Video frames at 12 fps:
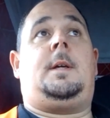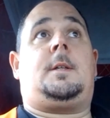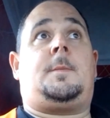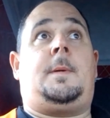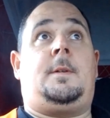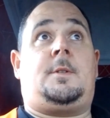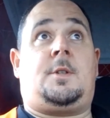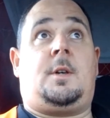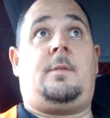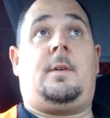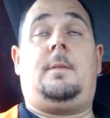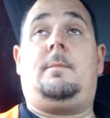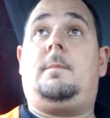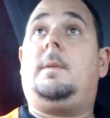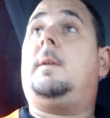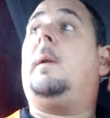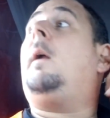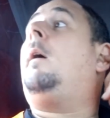Experienced driver.
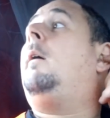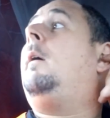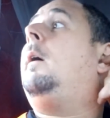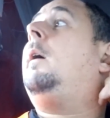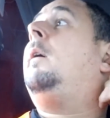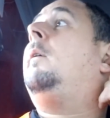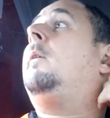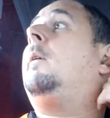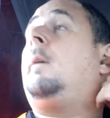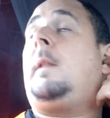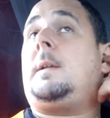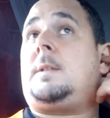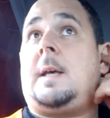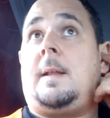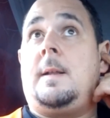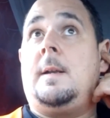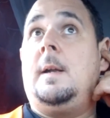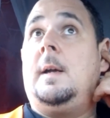He said, oh, oh that's
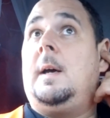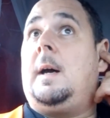that then.